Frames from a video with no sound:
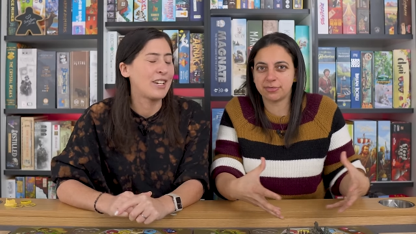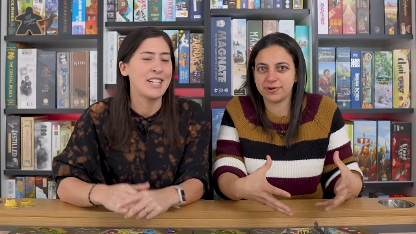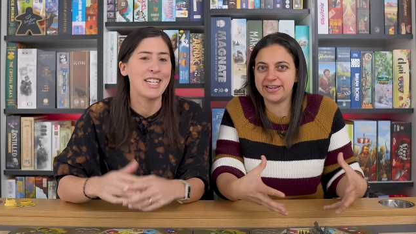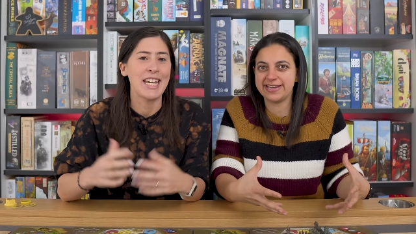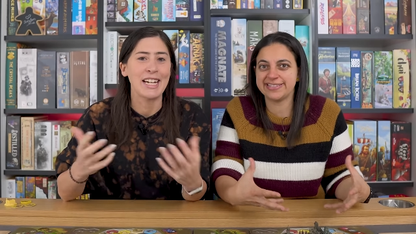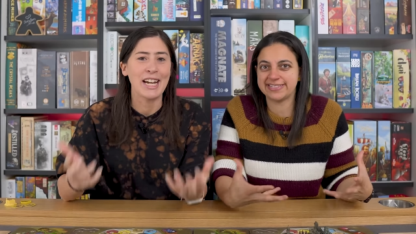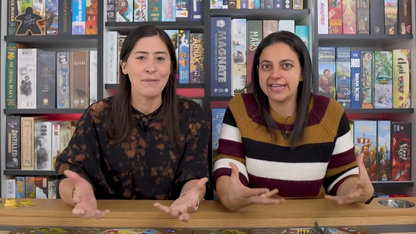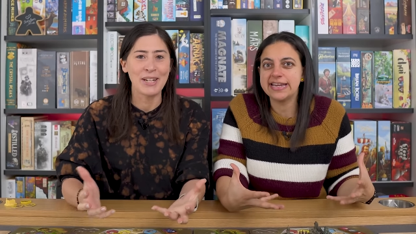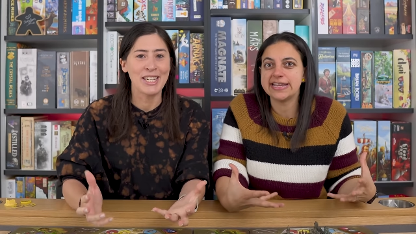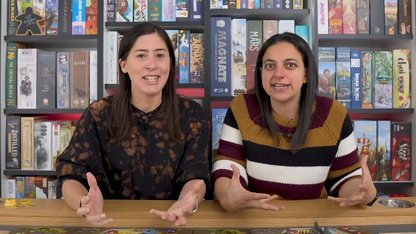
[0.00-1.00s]
Speaker 1: you can 3D see it coming
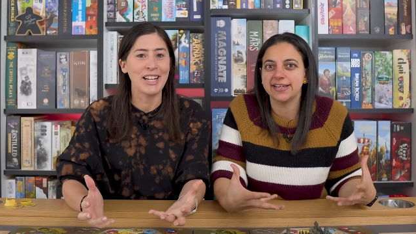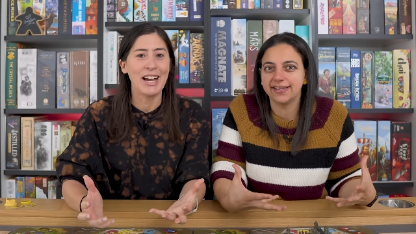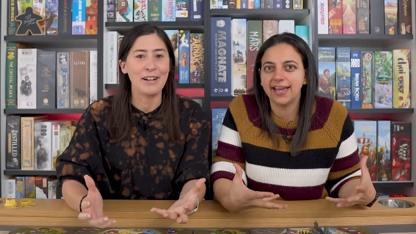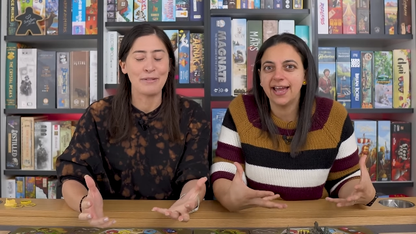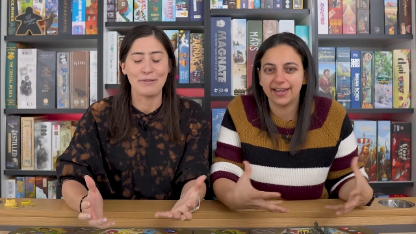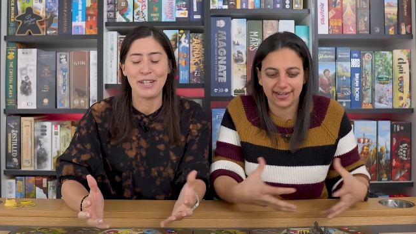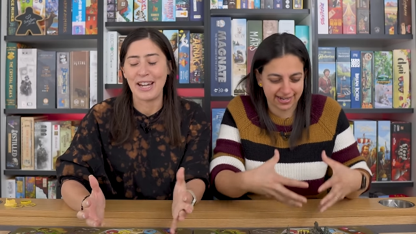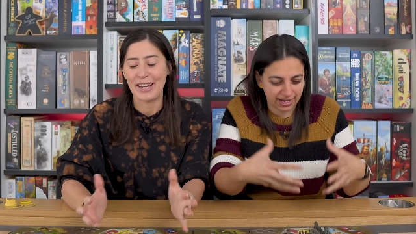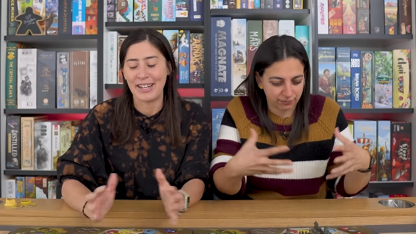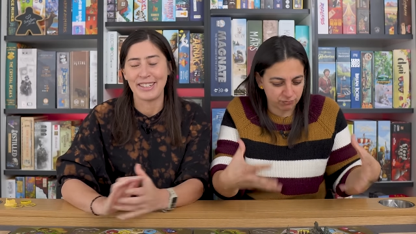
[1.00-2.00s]
city. to life. Yeah, like
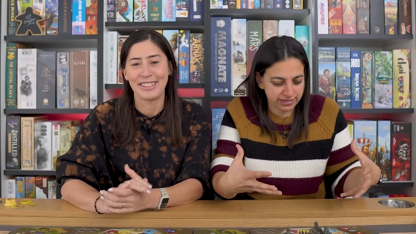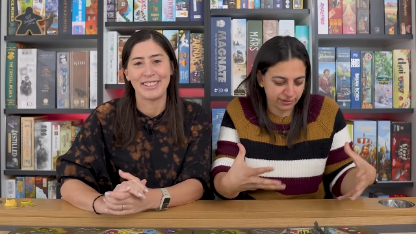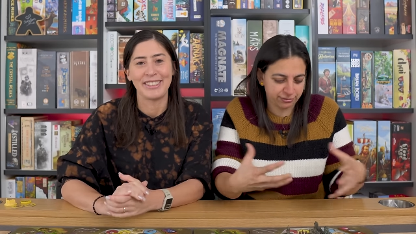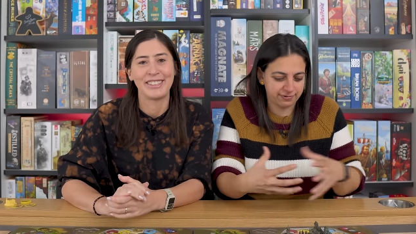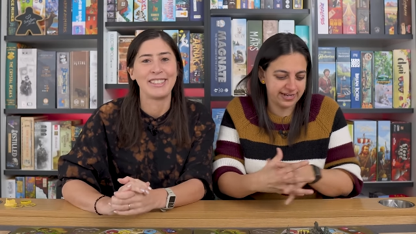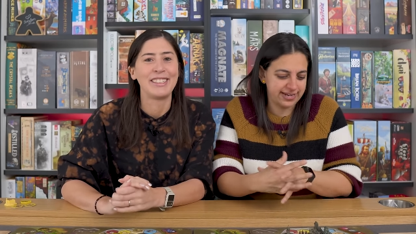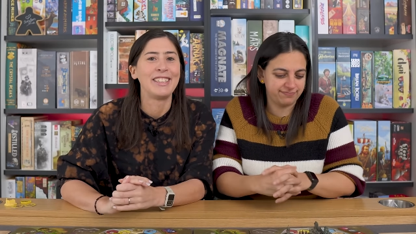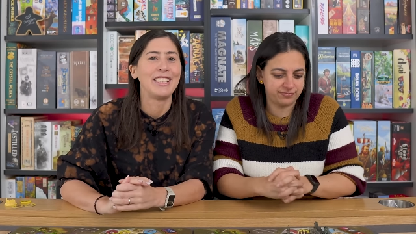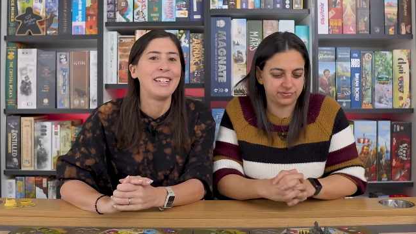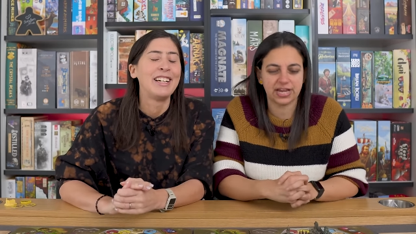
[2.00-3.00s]
yeah. a real
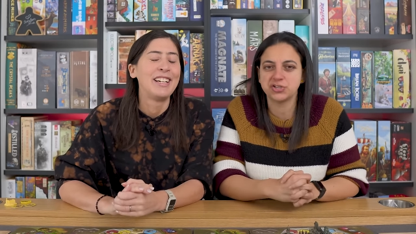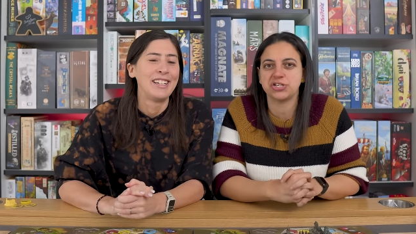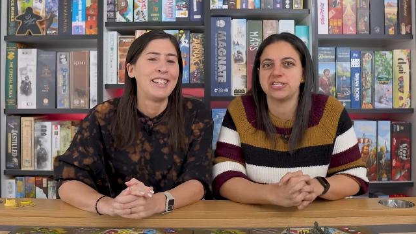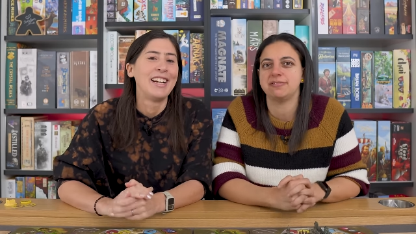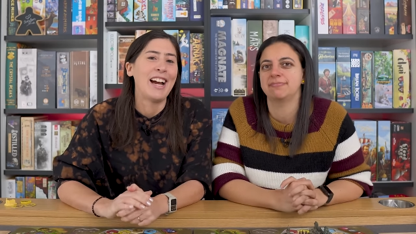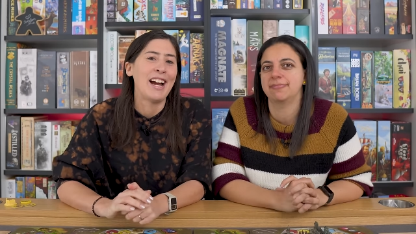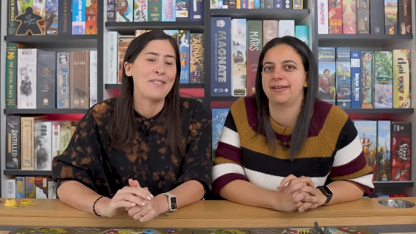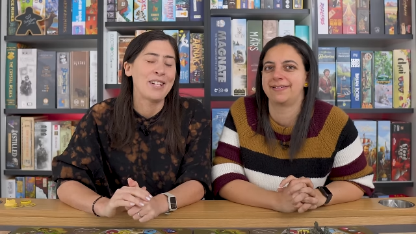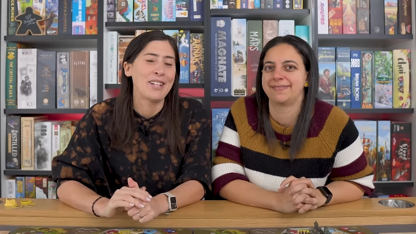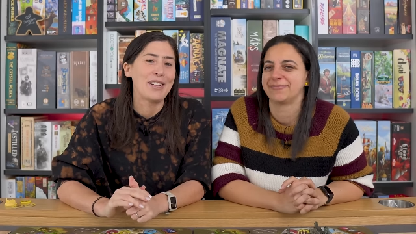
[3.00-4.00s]
3D duchy.
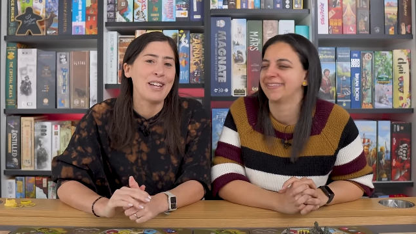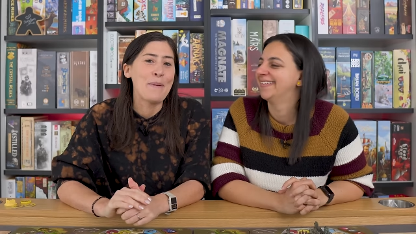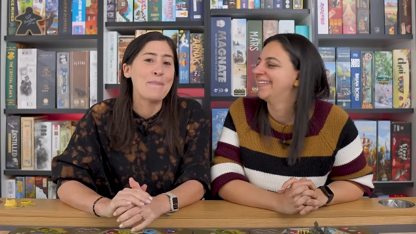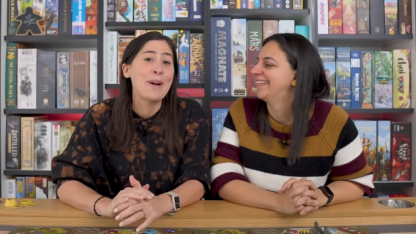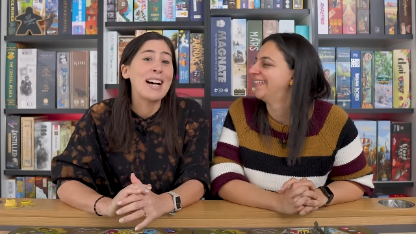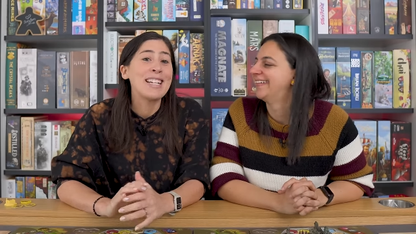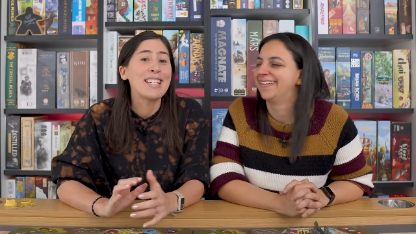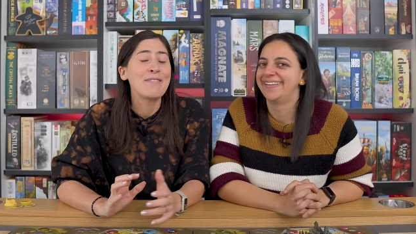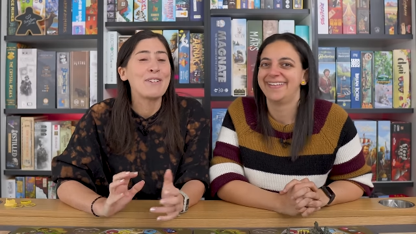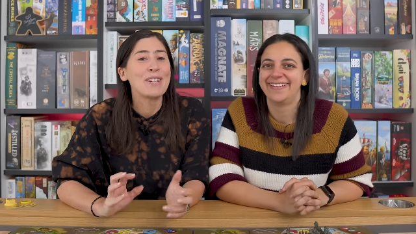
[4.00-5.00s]
Absolutely. But
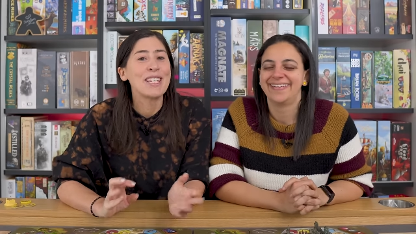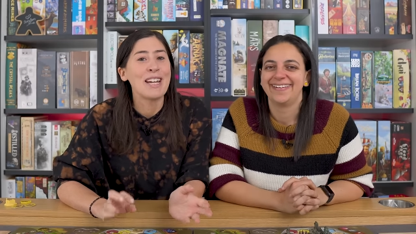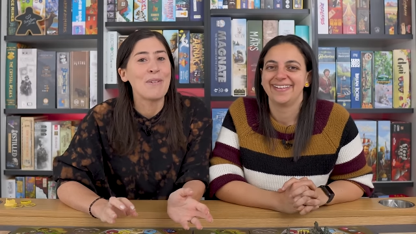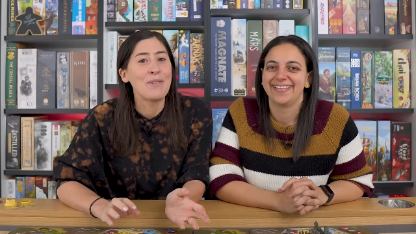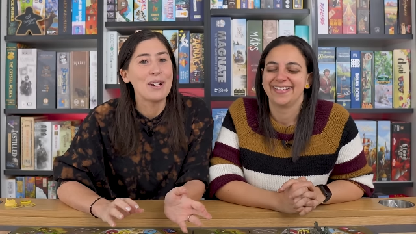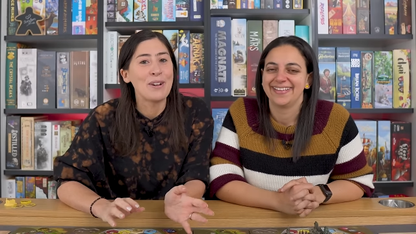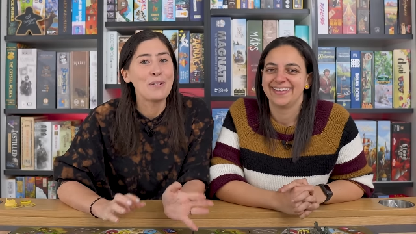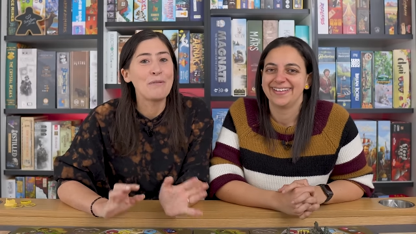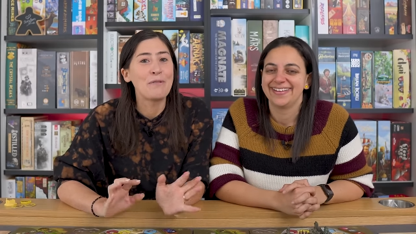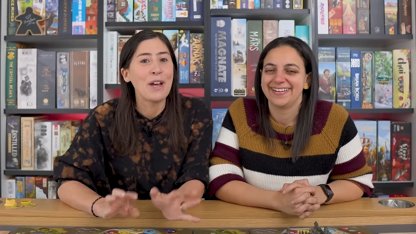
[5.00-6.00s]
if you're someone
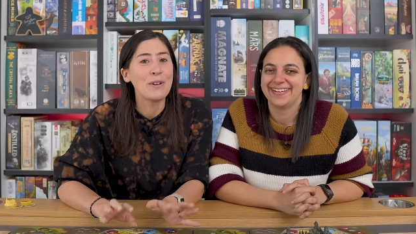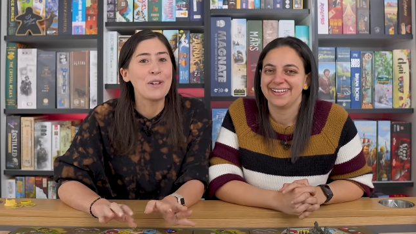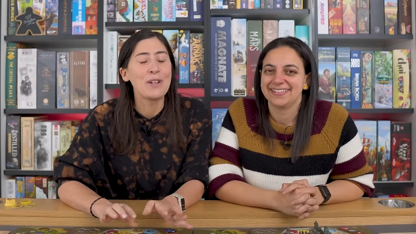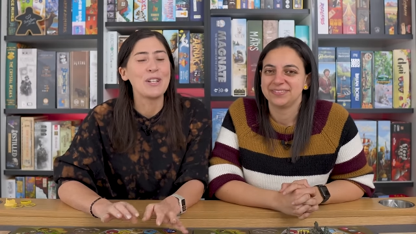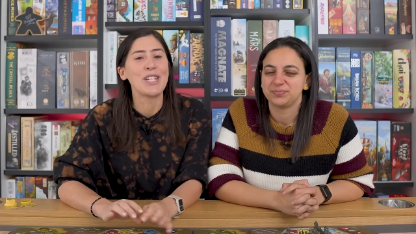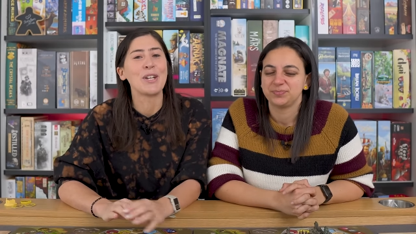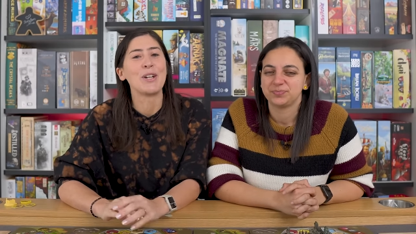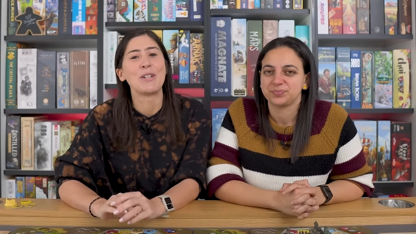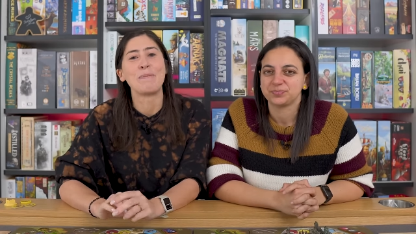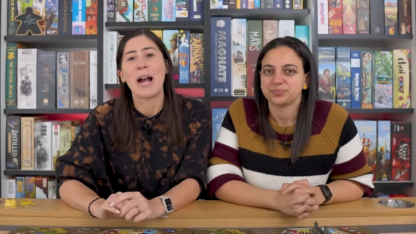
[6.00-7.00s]
who values
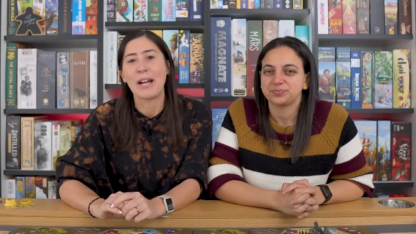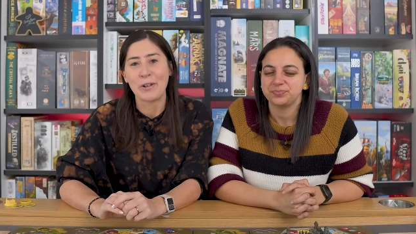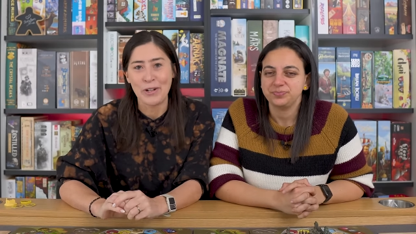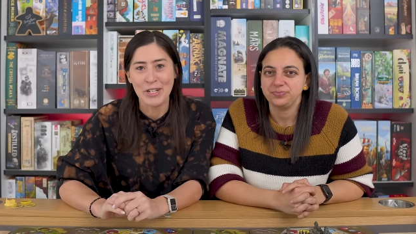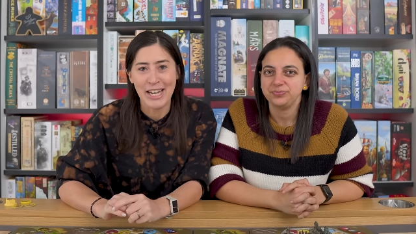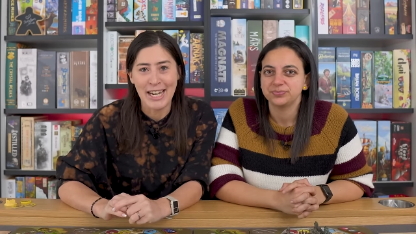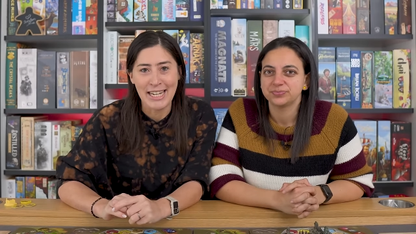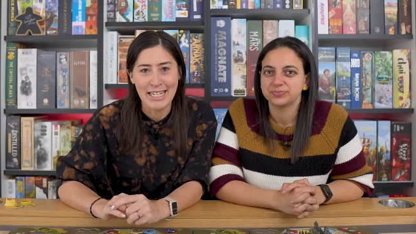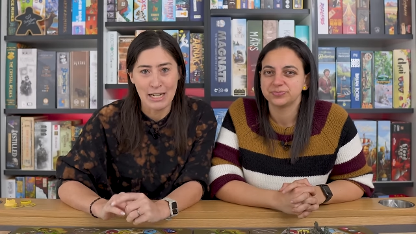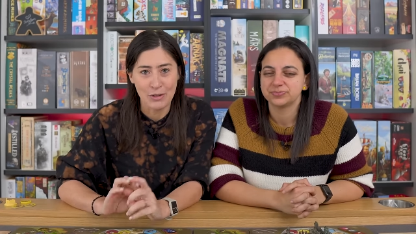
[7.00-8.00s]
those
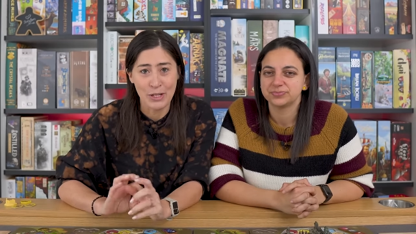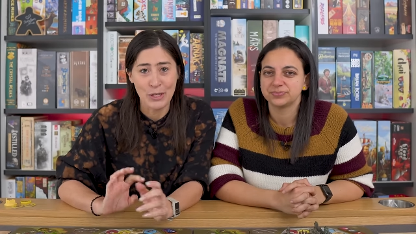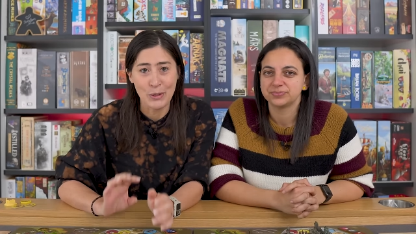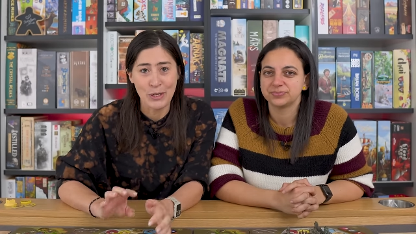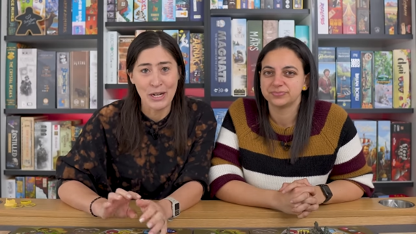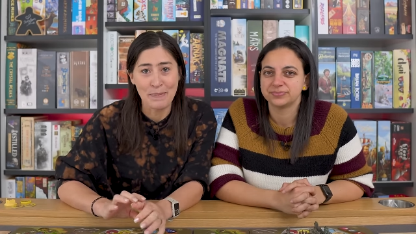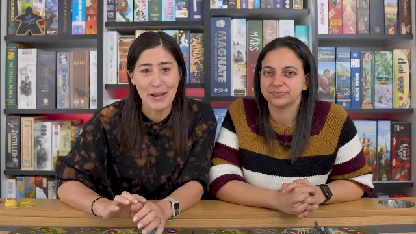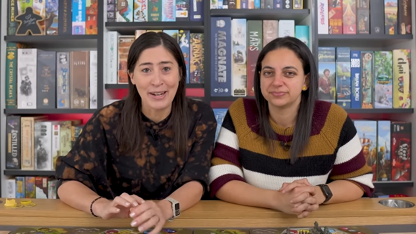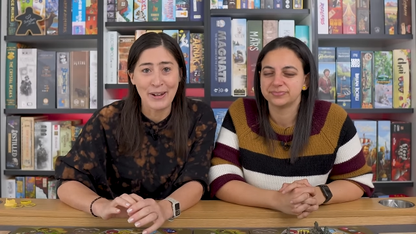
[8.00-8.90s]
microseconds that I was talking about